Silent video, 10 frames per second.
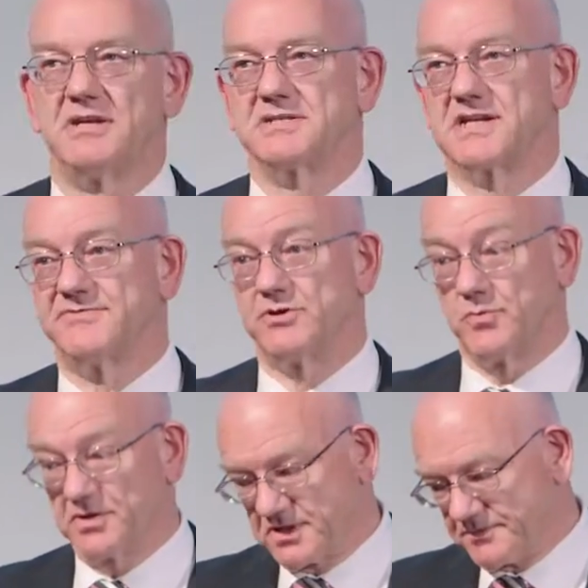discovered.
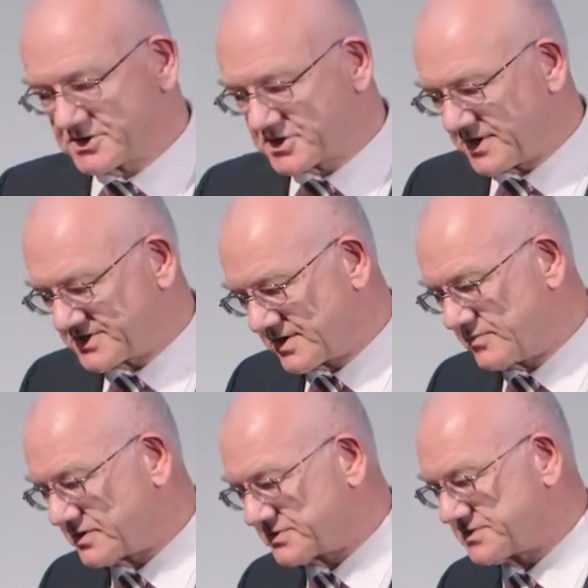One of the most arresting
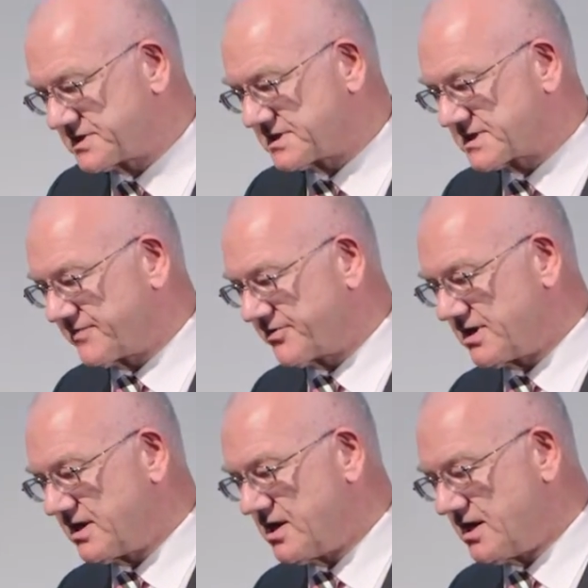ones was a discovery